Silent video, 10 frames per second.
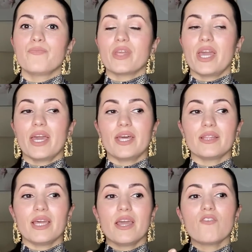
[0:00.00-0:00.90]
and
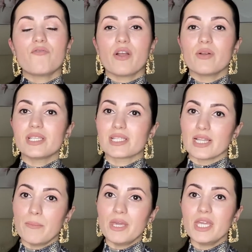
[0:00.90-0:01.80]
they are very
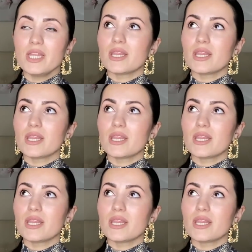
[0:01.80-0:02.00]
slimming.